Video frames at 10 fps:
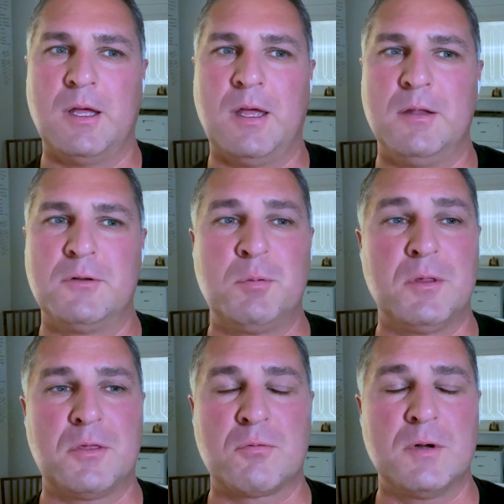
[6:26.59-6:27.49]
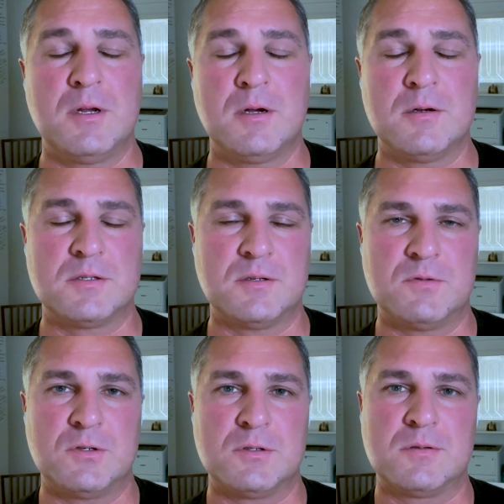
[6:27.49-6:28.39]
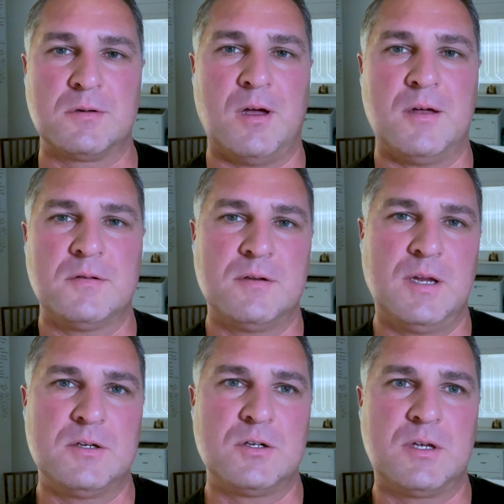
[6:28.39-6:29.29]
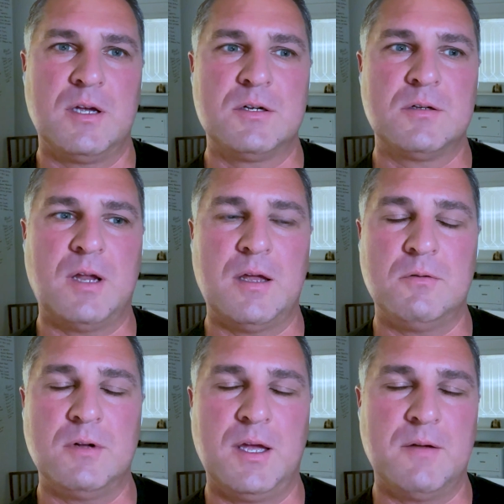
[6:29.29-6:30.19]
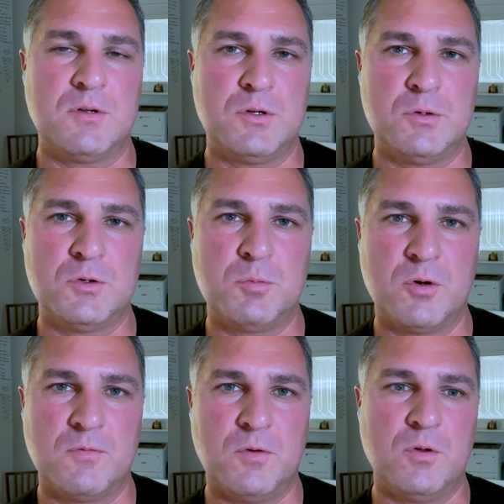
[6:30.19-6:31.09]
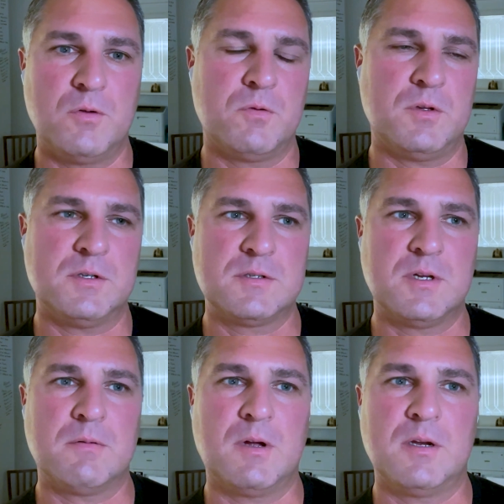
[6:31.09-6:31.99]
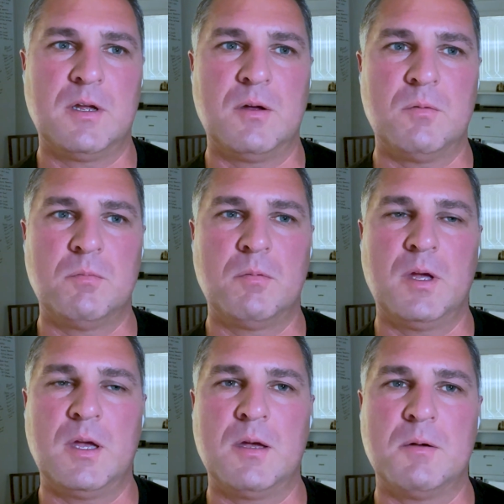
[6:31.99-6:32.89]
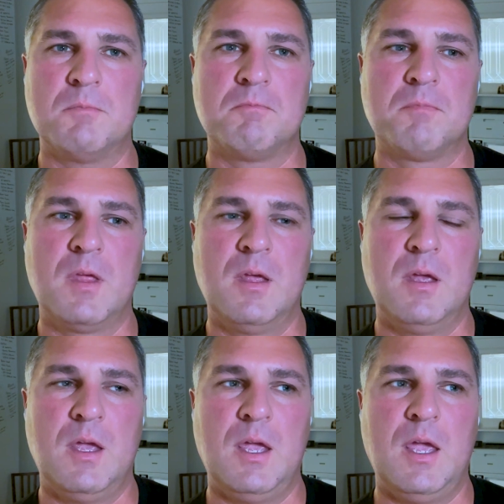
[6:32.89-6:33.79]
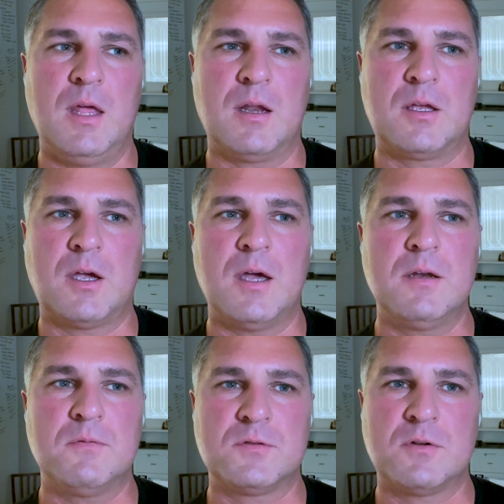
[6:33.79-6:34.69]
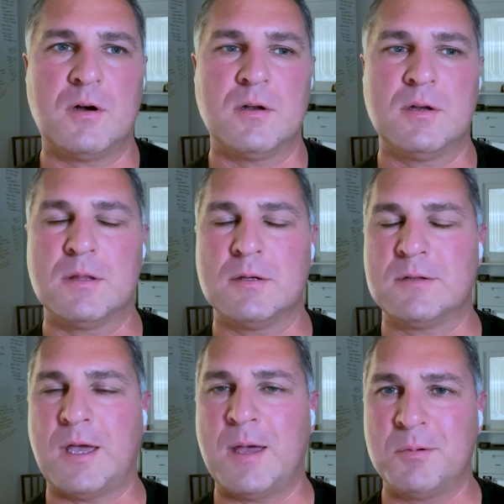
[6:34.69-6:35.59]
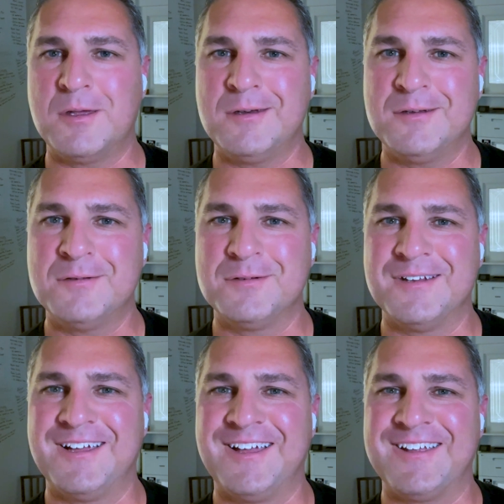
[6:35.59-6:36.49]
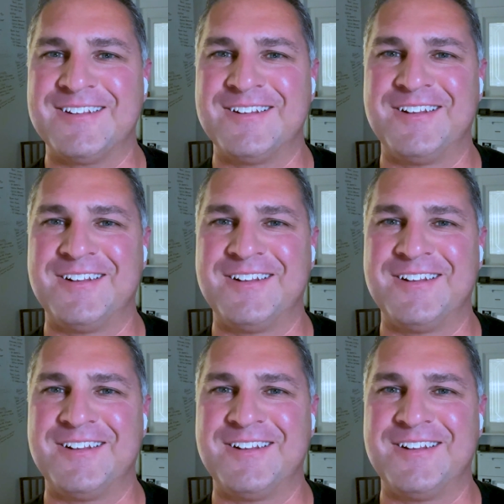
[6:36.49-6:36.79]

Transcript: it's been 3 years of just constant education. I don't have a huge portfolio of real estate right now. And I kind of started at the top end. Uh,